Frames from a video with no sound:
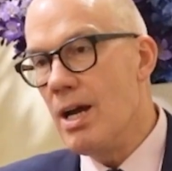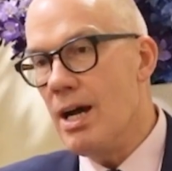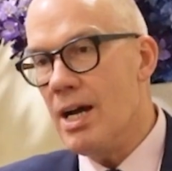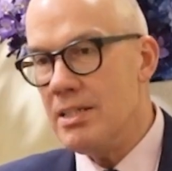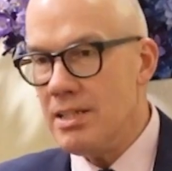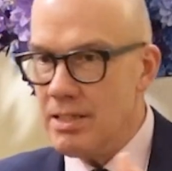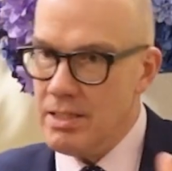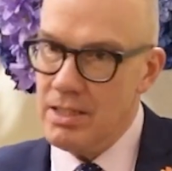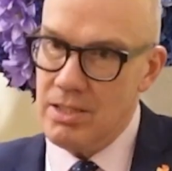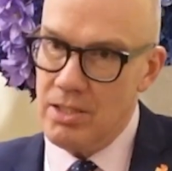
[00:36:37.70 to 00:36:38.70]
I did
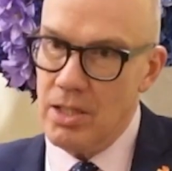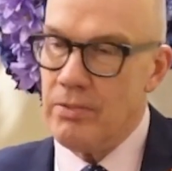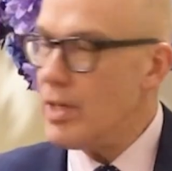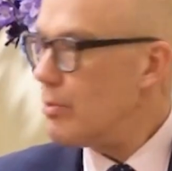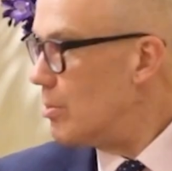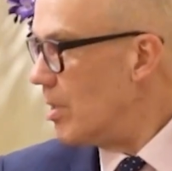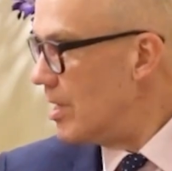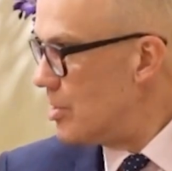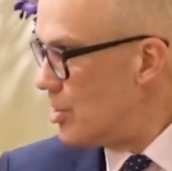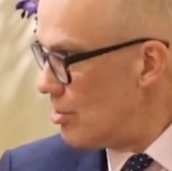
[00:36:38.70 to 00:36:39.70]
this survey with my
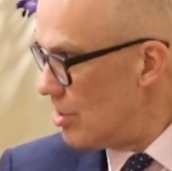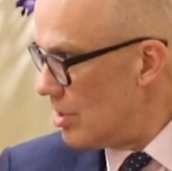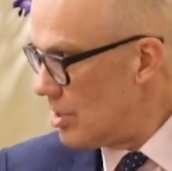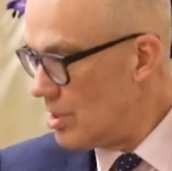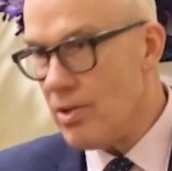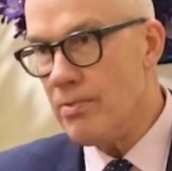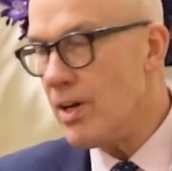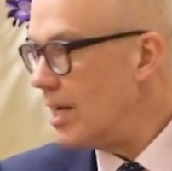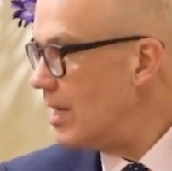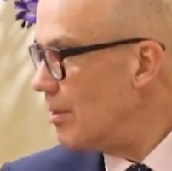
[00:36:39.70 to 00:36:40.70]
students to
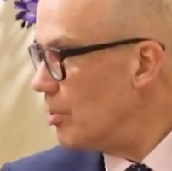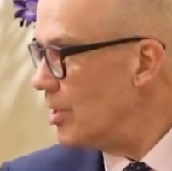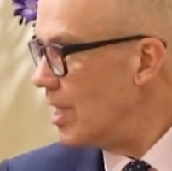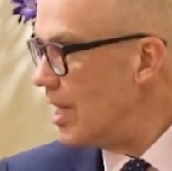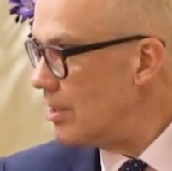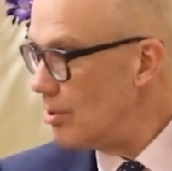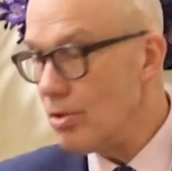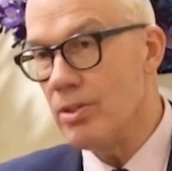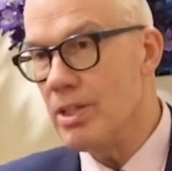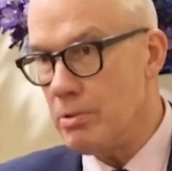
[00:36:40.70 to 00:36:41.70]
find out what they
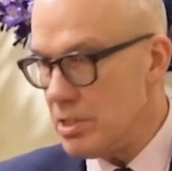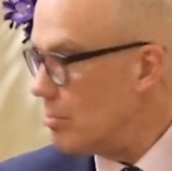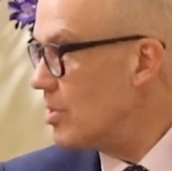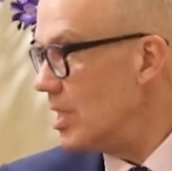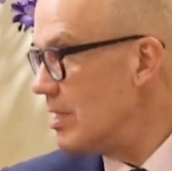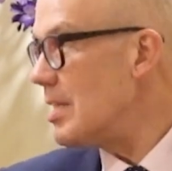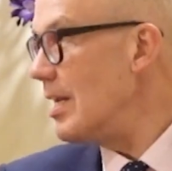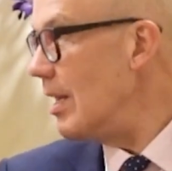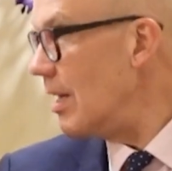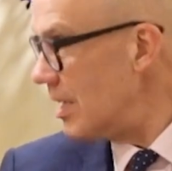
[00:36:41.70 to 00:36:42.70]
thought. There were some things they
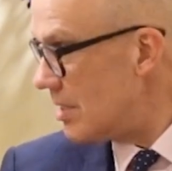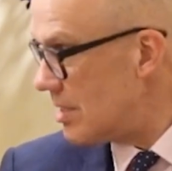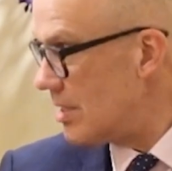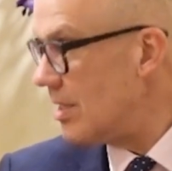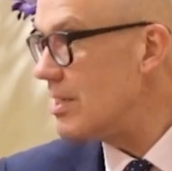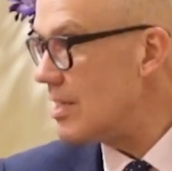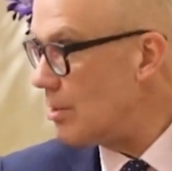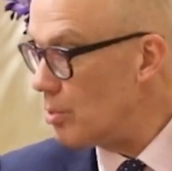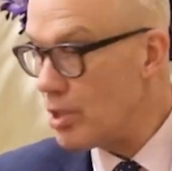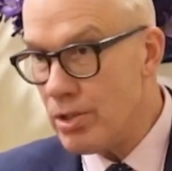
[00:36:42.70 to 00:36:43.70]
liked and
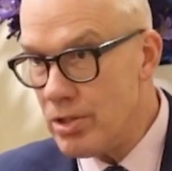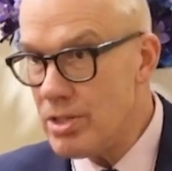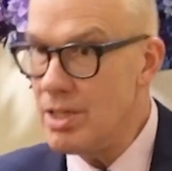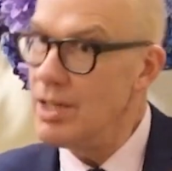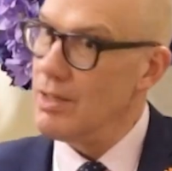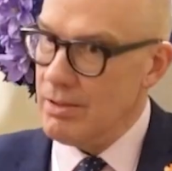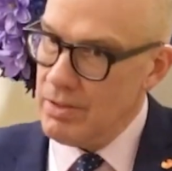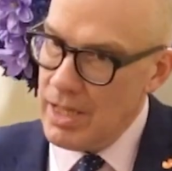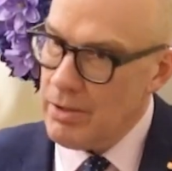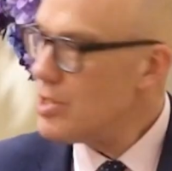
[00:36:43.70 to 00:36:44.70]
said were good.
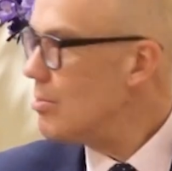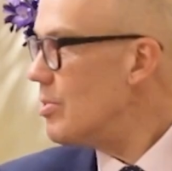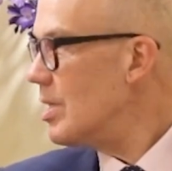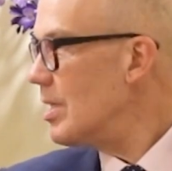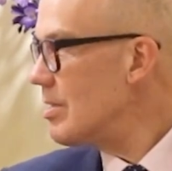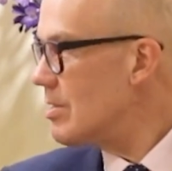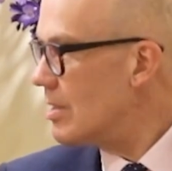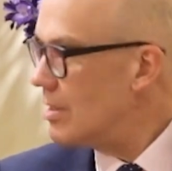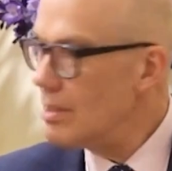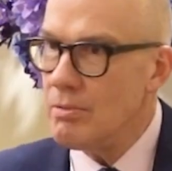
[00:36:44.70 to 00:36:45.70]
There were some things
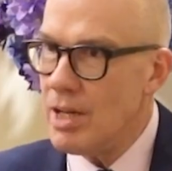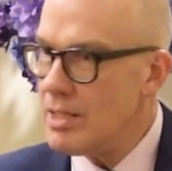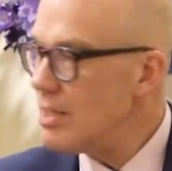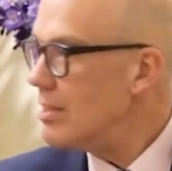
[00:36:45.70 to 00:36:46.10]
that I